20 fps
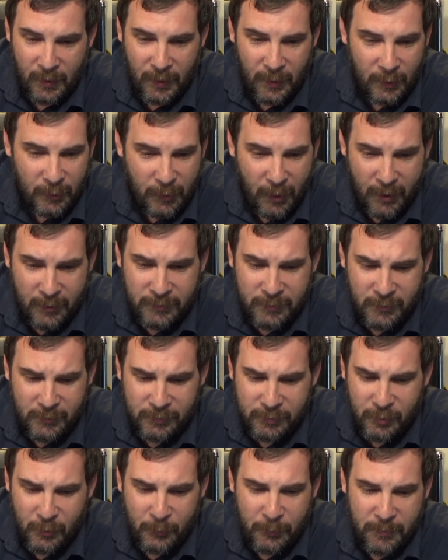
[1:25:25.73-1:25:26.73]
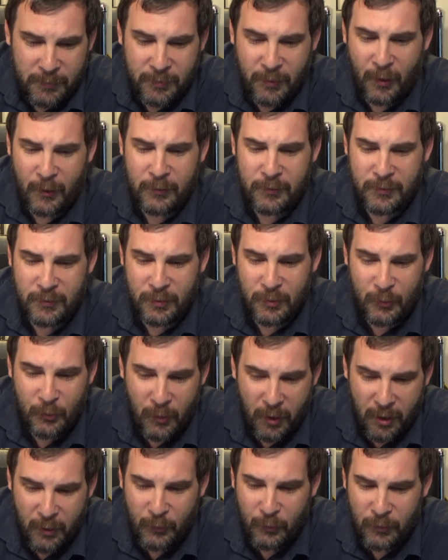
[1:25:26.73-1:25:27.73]
That's just the production, the
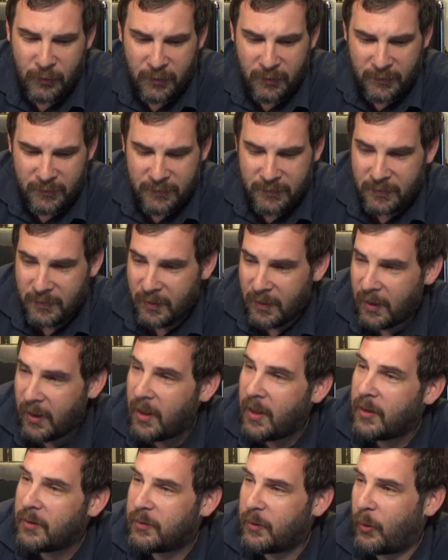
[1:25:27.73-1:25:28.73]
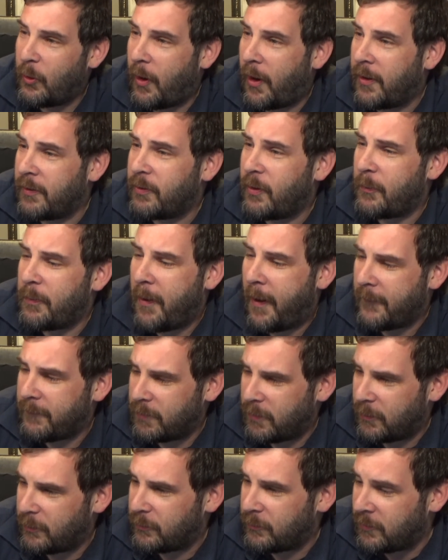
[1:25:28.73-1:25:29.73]
way it works. So I end up
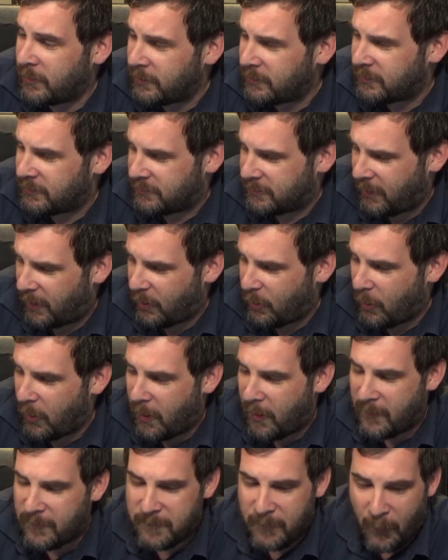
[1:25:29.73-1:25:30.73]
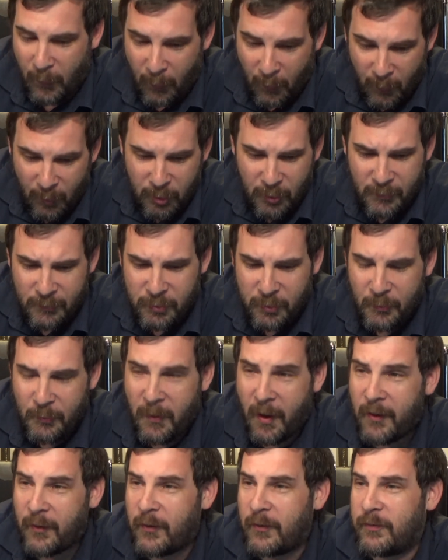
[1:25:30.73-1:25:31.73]
having to re-shut off all of the
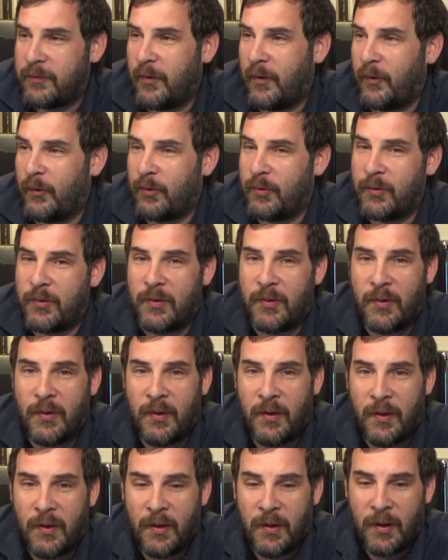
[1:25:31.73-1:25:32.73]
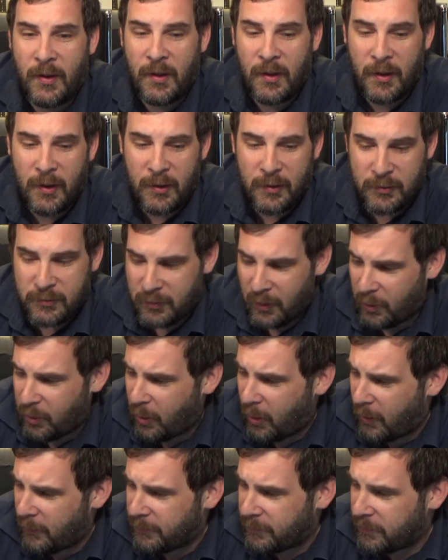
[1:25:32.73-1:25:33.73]
microphones. Shut
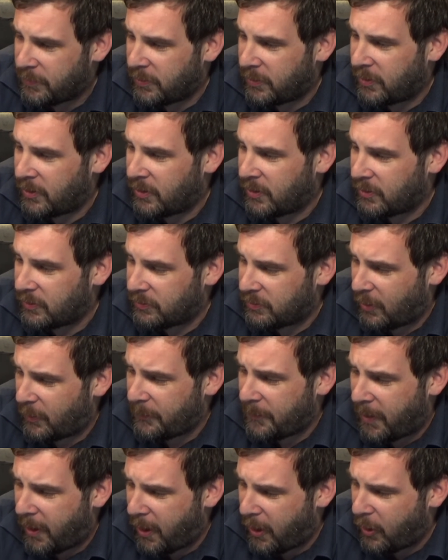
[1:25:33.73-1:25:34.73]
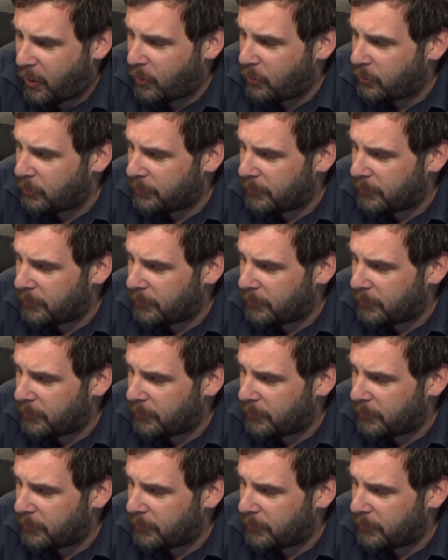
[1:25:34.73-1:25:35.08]
off somehow